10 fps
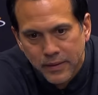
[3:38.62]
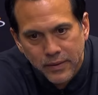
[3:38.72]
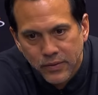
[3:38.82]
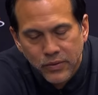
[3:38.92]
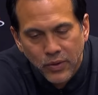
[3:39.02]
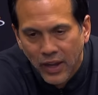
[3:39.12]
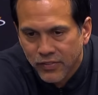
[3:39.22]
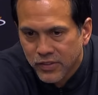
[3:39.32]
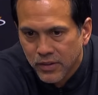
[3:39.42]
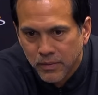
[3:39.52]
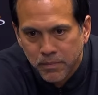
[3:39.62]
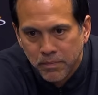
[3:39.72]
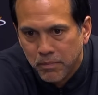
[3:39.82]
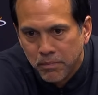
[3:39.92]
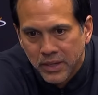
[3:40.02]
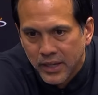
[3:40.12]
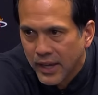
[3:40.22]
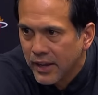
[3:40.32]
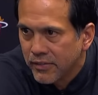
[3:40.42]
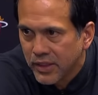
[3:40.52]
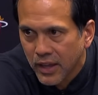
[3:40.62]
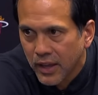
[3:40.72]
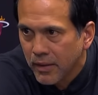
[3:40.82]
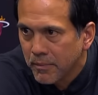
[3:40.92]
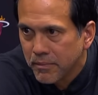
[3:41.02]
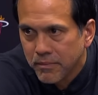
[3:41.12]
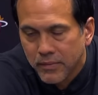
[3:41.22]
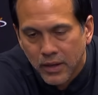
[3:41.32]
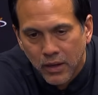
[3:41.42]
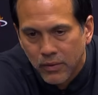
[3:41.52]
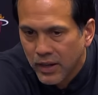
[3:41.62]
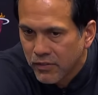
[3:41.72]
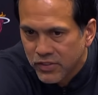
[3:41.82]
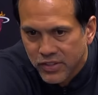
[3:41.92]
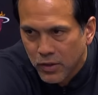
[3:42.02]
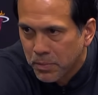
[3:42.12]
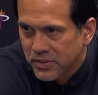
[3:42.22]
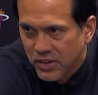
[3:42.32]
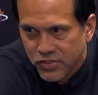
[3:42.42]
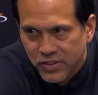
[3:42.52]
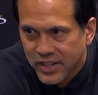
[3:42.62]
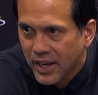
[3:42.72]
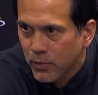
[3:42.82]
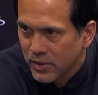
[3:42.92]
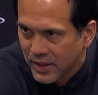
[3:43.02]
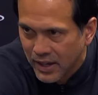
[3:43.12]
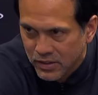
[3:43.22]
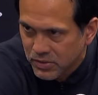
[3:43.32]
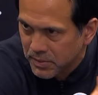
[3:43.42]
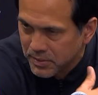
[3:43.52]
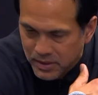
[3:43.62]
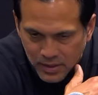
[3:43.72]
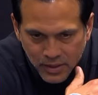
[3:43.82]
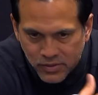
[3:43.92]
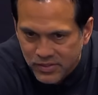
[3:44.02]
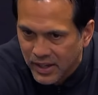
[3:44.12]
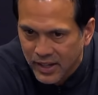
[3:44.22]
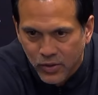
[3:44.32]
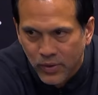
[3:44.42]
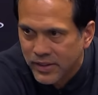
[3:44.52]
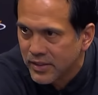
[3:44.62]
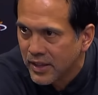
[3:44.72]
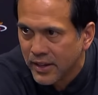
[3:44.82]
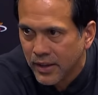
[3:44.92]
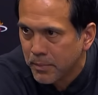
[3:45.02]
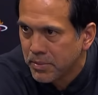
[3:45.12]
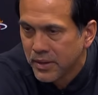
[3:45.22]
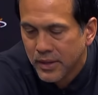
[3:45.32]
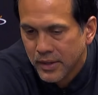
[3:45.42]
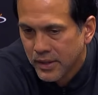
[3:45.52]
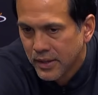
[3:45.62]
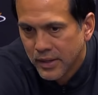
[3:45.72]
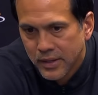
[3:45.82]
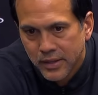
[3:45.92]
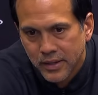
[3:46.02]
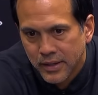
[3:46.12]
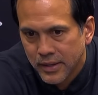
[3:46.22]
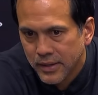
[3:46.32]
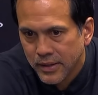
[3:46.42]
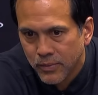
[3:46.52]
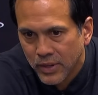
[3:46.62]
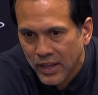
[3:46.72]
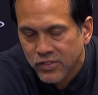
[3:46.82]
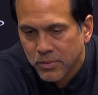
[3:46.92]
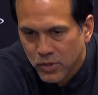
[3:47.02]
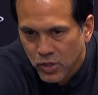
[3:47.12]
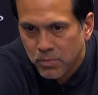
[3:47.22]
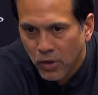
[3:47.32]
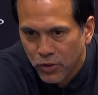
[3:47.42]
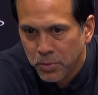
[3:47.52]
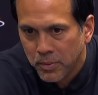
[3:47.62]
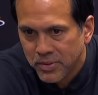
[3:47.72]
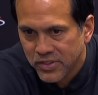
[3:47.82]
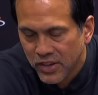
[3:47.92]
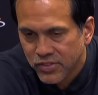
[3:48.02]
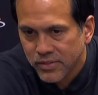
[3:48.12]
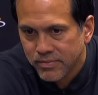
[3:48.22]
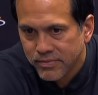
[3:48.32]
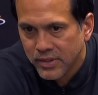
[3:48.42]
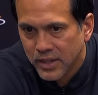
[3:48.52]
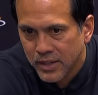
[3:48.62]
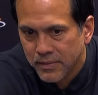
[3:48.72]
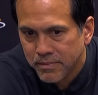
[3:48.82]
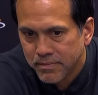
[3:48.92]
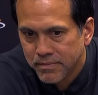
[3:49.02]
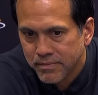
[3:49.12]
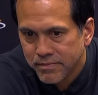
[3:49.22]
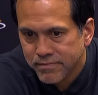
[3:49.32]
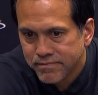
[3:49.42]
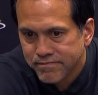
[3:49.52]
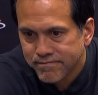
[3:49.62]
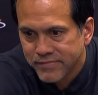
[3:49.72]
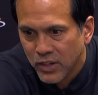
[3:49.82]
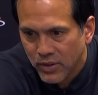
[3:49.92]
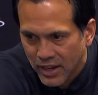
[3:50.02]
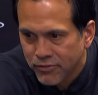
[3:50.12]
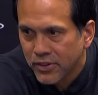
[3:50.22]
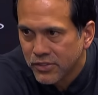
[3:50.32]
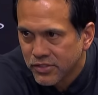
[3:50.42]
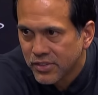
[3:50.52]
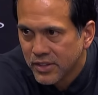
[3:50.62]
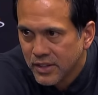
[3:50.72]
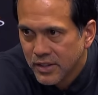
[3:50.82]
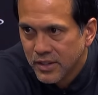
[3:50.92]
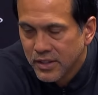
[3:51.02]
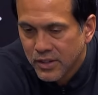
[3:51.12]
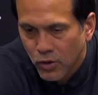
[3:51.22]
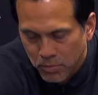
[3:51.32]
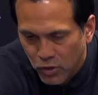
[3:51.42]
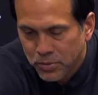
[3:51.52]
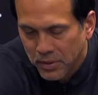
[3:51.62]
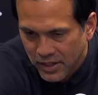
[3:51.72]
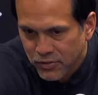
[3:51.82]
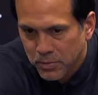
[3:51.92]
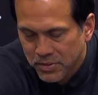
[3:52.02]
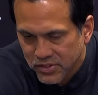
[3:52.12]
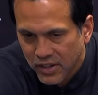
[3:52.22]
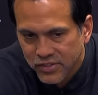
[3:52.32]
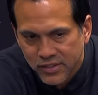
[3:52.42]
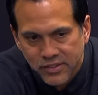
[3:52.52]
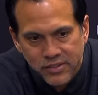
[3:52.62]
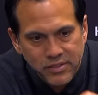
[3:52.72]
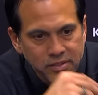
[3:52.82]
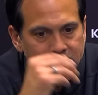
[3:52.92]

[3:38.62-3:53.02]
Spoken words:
You have to be ahead of the game, you know, every single possession. You can't relax. He's not going to let up. And we had some good multiple possession, you know, efforts or multiple effort possessions.